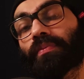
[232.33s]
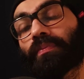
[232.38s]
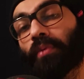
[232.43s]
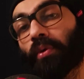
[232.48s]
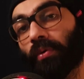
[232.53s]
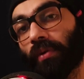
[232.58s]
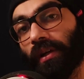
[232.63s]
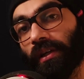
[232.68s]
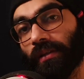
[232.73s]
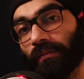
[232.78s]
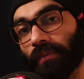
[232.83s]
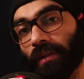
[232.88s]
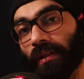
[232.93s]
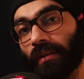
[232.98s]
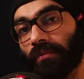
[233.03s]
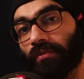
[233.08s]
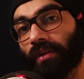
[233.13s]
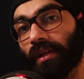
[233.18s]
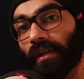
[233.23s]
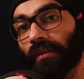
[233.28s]
pulling me
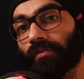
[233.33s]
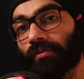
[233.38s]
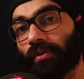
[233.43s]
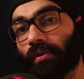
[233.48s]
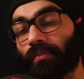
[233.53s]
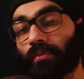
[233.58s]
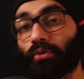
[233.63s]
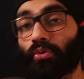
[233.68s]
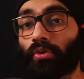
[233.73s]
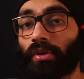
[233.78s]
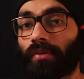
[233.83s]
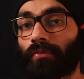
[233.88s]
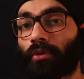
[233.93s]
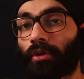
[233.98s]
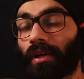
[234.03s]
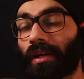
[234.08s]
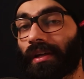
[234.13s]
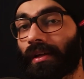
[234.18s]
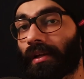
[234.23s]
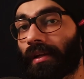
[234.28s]
away from doing
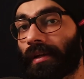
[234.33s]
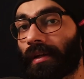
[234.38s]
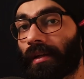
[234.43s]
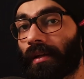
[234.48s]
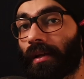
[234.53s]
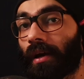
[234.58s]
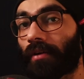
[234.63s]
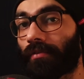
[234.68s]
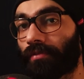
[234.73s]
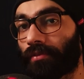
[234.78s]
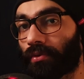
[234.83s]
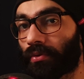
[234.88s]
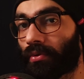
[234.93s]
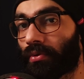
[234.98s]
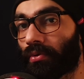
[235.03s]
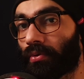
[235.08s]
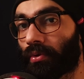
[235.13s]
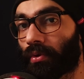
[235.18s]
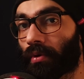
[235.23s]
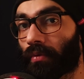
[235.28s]
what I really loved to
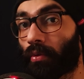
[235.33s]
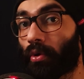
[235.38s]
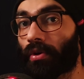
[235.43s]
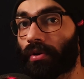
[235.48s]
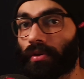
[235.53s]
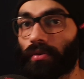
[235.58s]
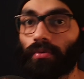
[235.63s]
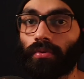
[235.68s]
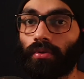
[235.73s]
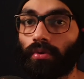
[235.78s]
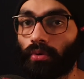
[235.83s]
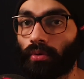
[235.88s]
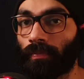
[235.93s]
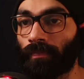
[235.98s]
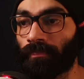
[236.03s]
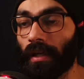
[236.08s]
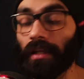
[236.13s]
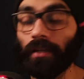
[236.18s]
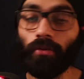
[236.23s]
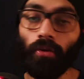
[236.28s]
do or wanted to do.
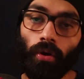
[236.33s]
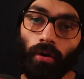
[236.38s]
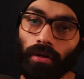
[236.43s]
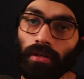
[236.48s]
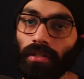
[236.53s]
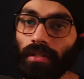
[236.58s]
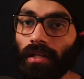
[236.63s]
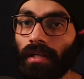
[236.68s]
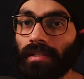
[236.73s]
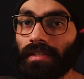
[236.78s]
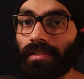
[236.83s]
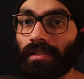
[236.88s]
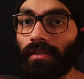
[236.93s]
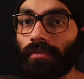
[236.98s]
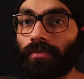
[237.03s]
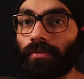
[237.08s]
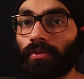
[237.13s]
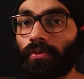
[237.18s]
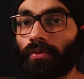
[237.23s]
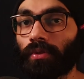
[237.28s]
In contrast,
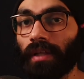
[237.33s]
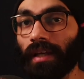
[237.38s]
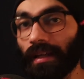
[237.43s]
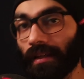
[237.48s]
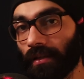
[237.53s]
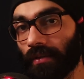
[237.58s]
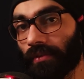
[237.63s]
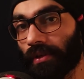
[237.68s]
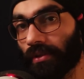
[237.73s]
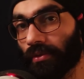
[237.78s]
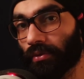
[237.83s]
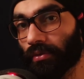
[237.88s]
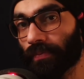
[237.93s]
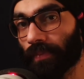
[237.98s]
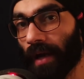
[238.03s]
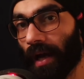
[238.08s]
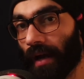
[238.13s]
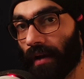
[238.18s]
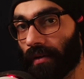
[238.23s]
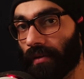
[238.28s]
if you take away those
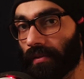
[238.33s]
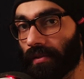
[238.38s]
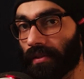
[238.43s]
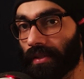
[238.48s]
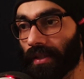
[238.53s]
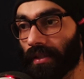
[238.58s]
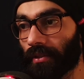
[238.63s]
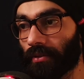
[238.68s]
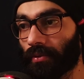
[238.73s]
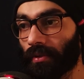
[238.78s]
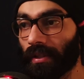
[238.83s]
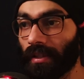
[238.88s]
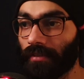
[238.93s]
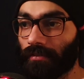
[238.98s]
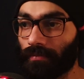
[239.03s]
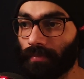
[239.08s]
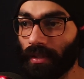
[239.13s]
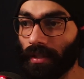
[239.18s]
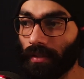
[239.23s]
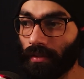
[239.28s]
parallels and you
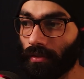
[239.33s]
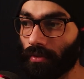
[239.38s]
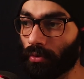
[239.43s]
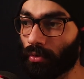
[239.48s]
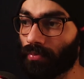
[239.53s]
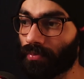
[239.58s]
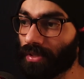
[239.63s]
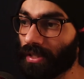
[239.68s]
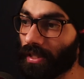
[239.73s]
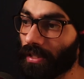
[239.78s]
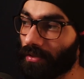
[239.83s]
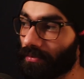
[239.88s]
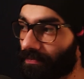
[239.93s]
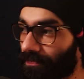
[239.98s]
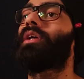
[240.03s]
leave me in a room saying,